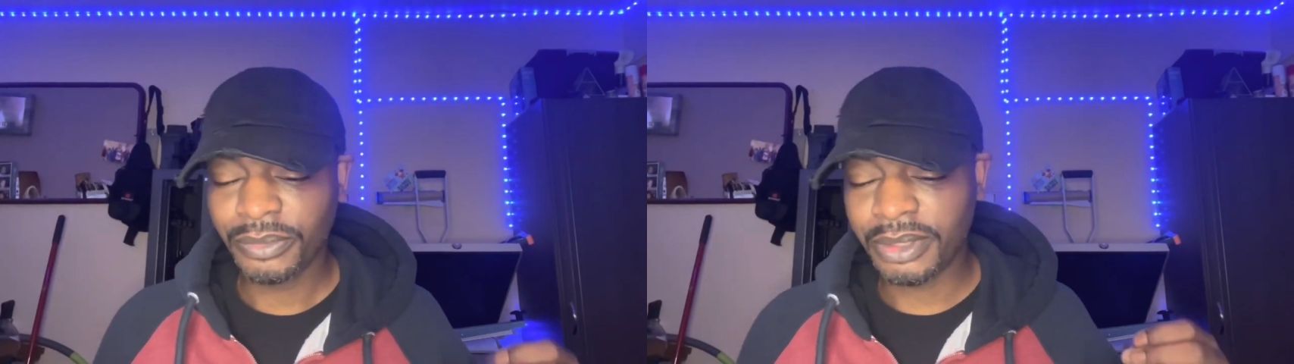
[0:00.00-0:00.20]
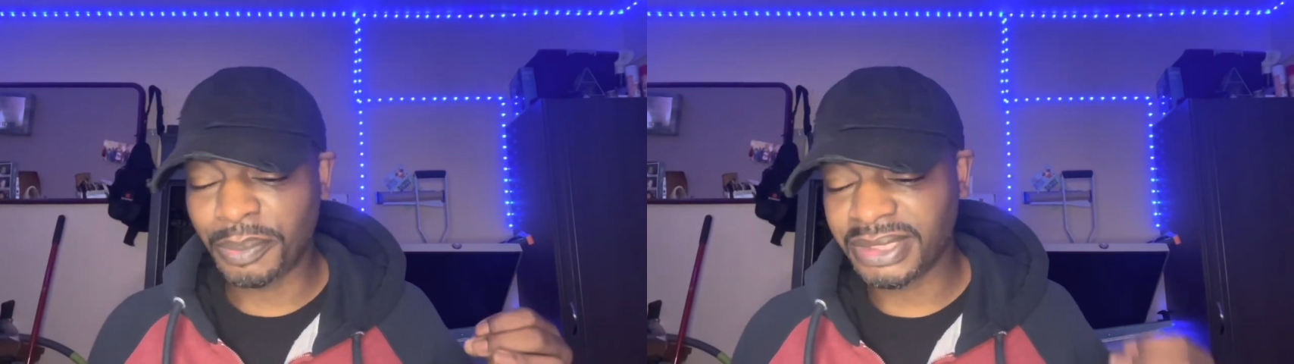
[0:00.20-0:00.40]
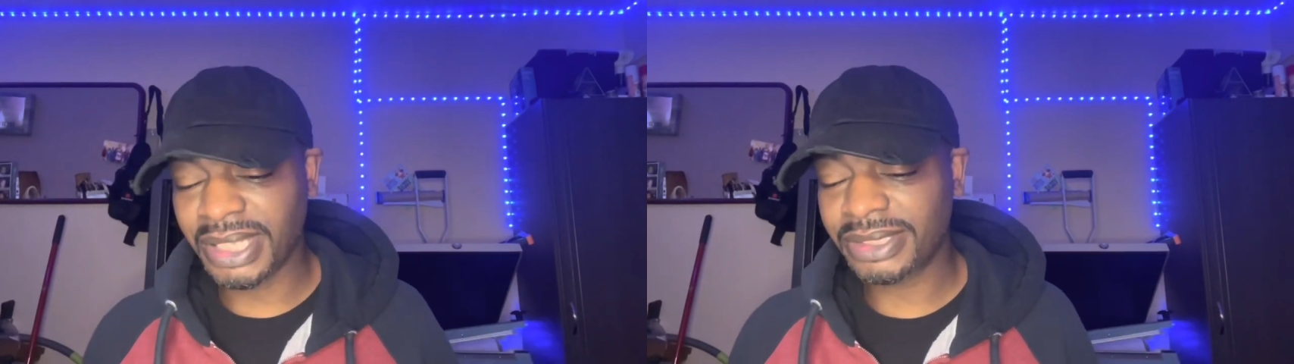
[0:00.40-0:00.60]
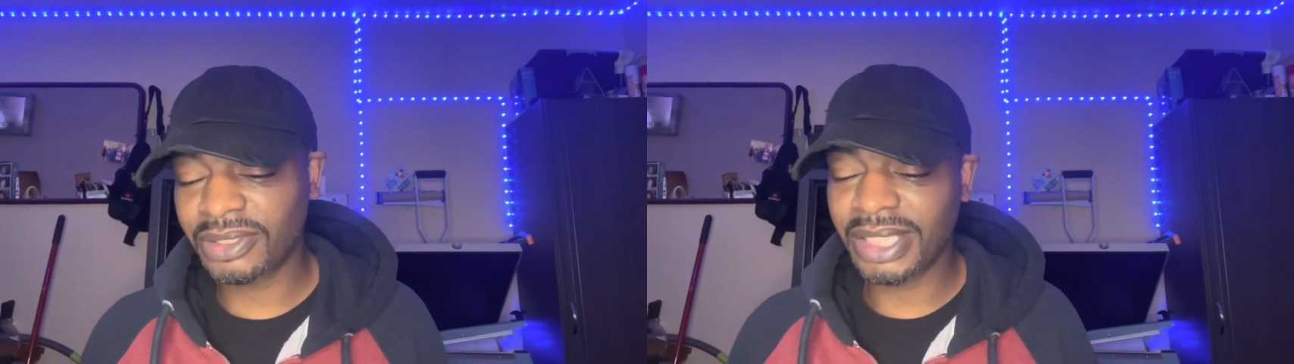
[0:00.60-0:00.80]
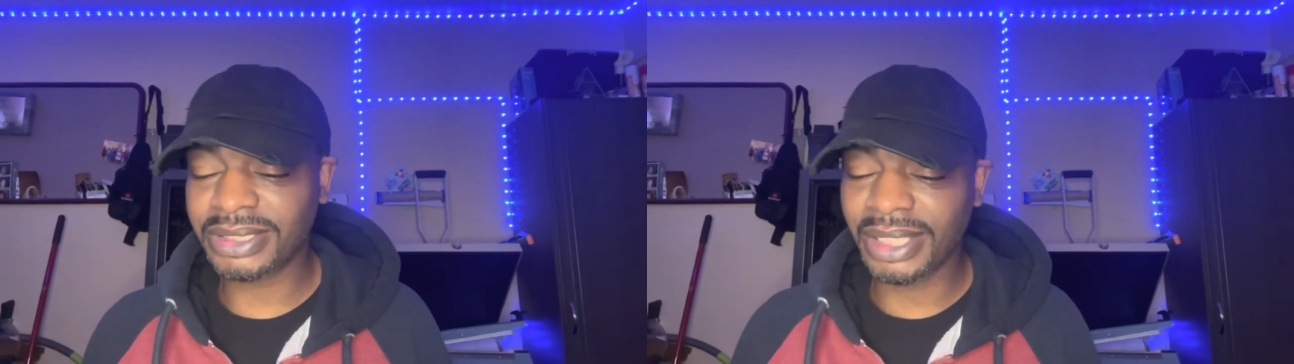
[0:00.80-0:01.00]
the
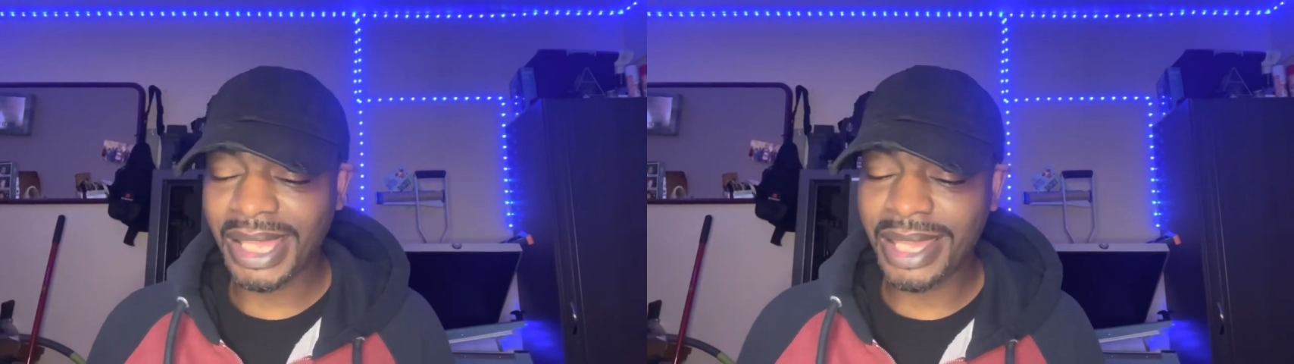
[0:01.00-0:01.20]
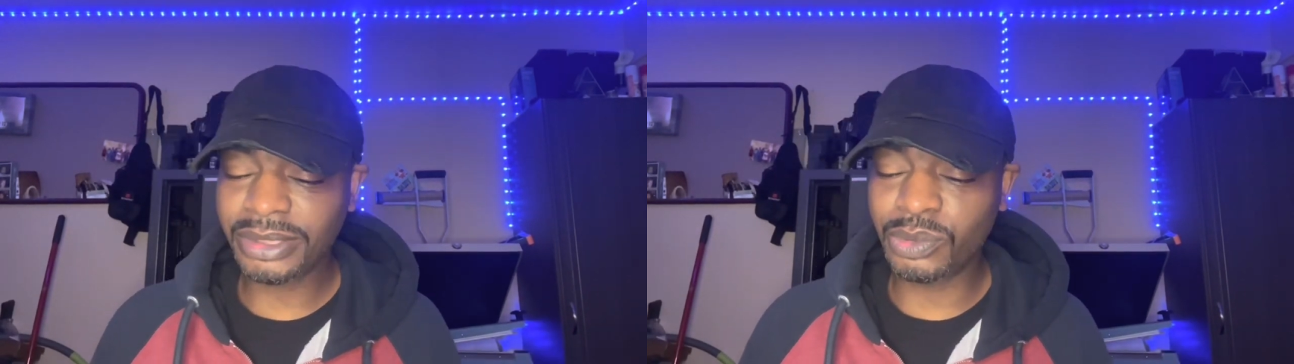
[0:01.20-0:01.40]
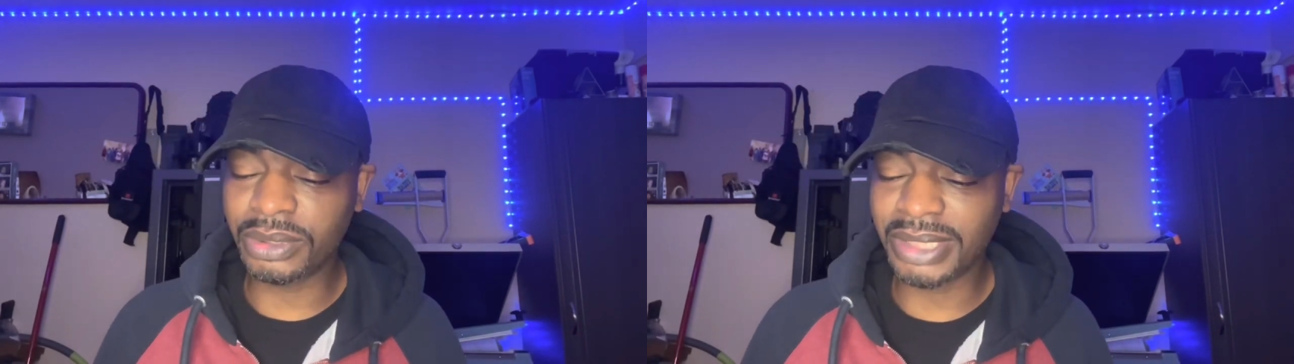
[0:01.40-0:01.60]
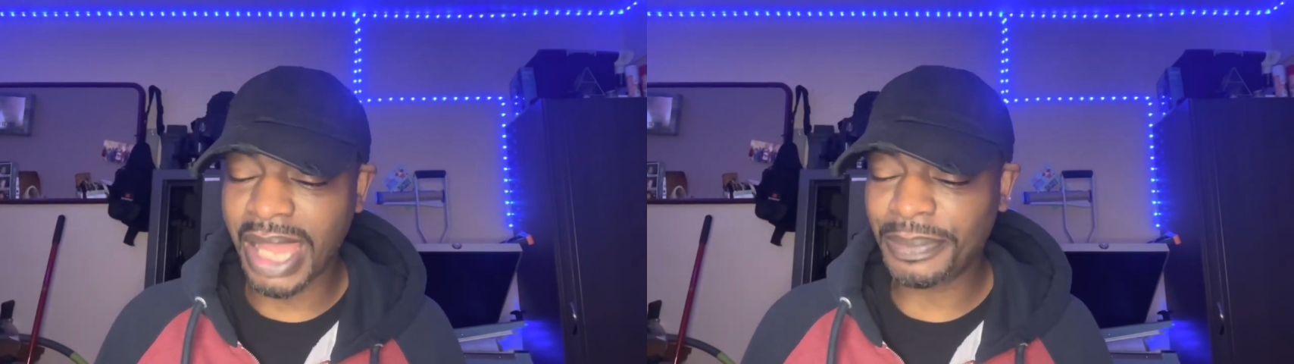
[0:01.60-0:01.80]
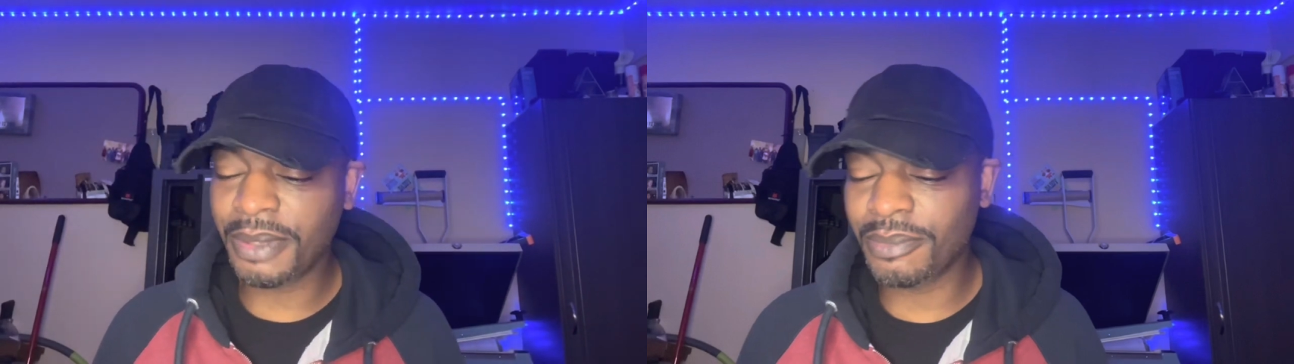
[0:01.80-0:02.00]
possessor is allowed to
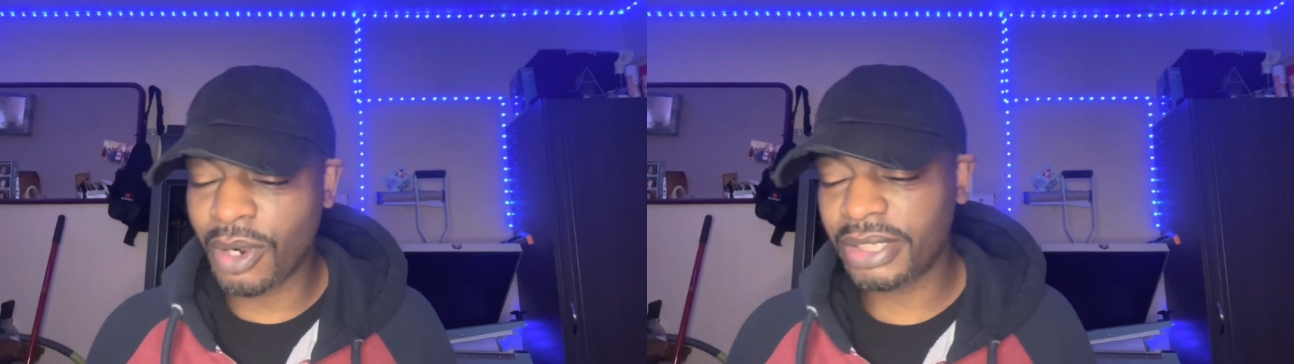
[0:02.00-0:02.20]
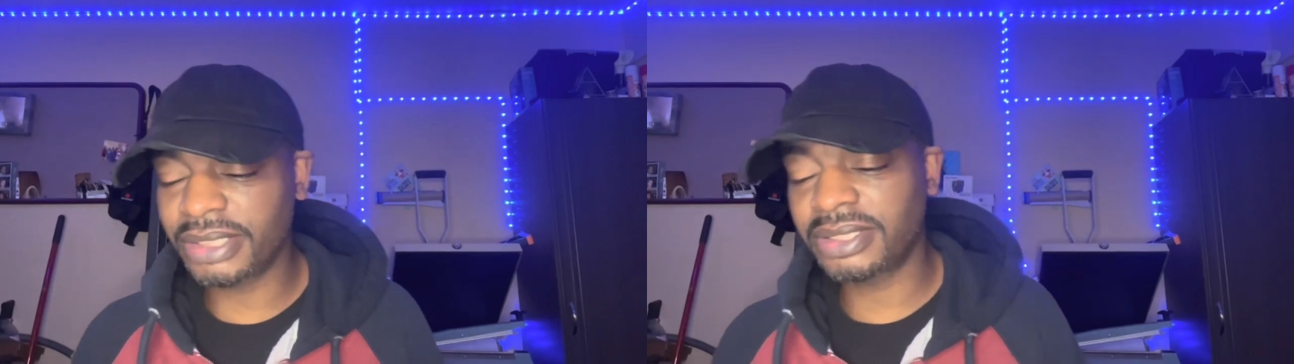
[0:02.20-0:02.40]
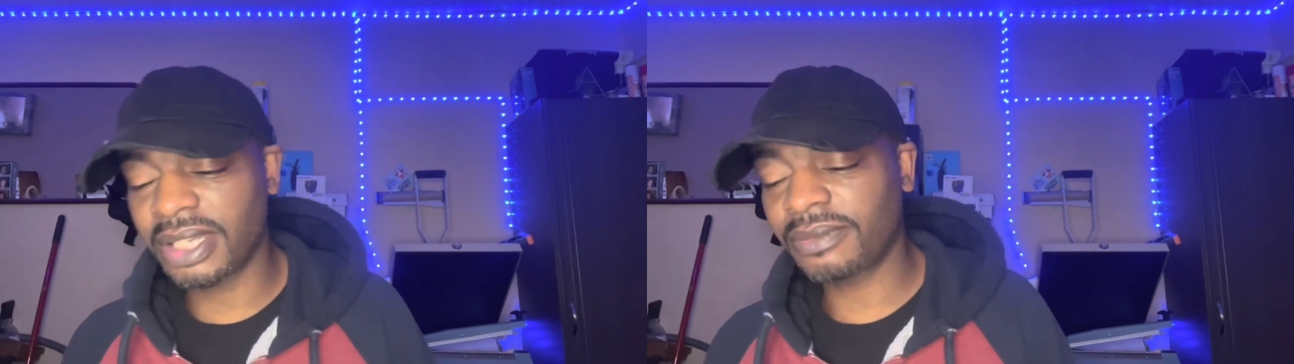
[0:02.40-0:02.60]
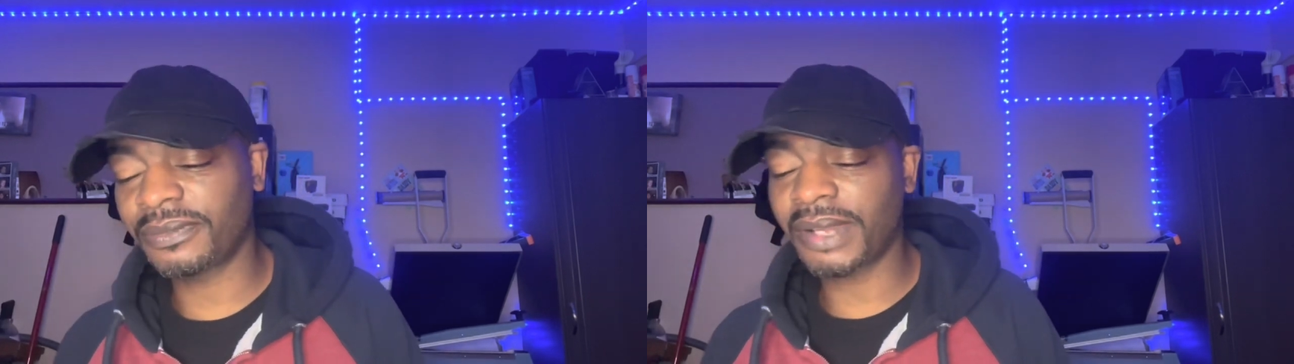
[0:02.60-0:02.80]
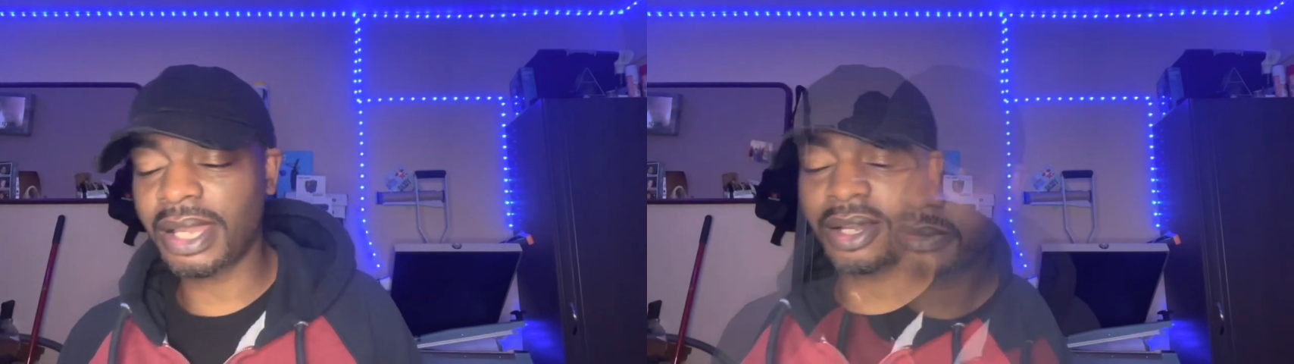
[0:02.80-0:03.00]
adopt the markings of the
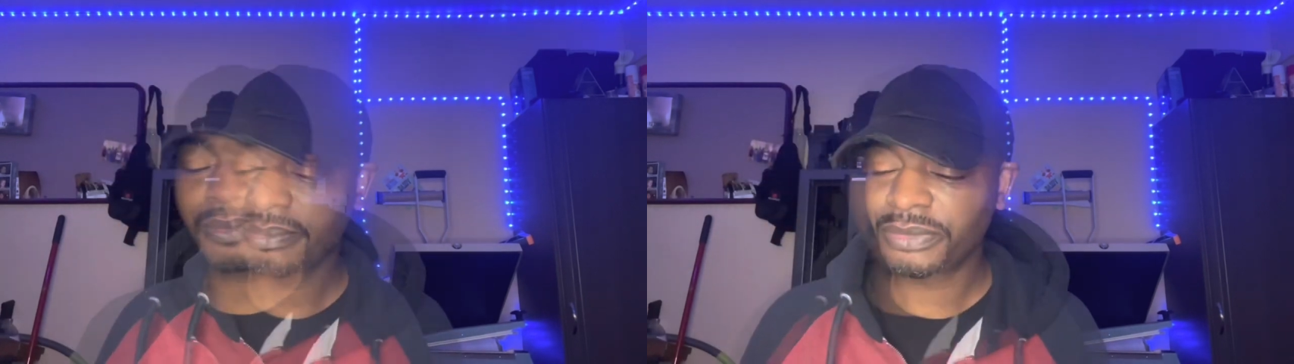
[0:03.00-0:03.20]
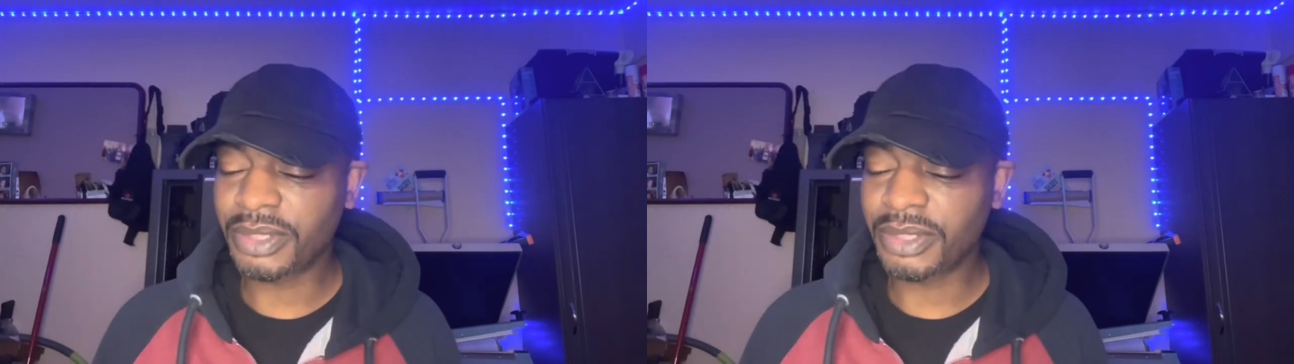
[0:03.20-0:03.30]
firearm.